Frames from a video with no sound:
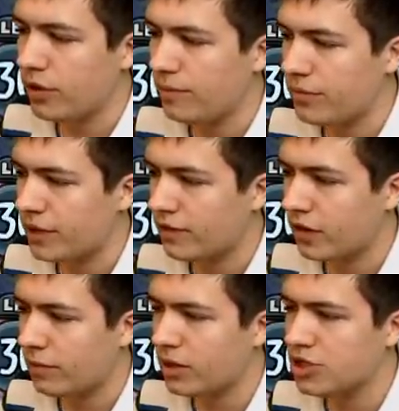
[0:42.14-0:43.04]
boy, thank you
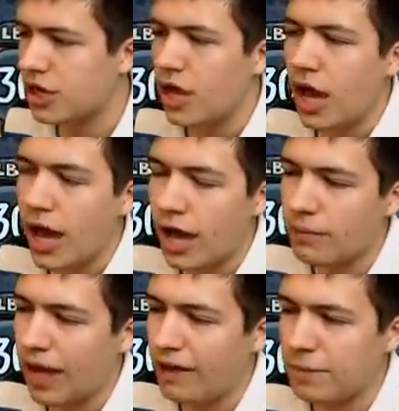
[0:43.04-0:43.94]
very much.
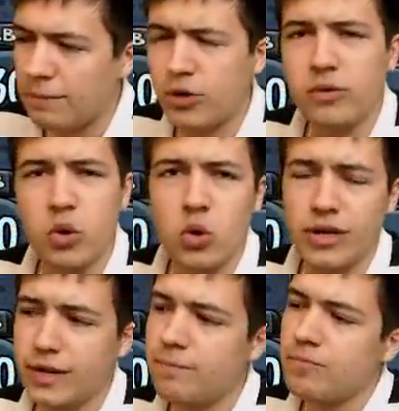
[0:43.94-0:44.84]
Have been
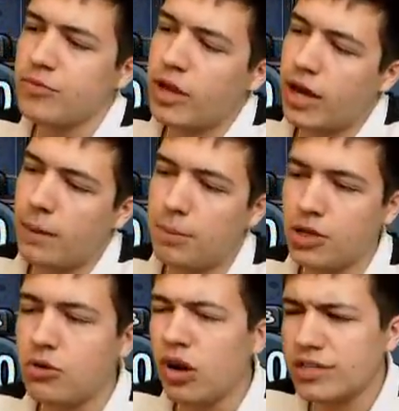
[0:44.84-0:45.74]
pre-recorded, but
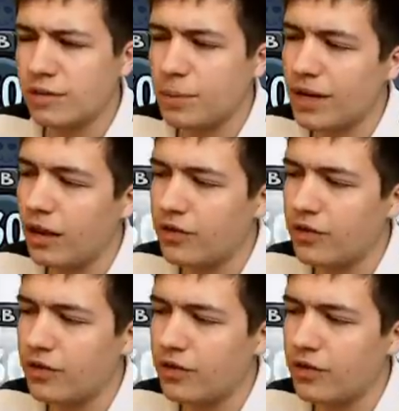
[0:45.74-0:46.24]
you guys have been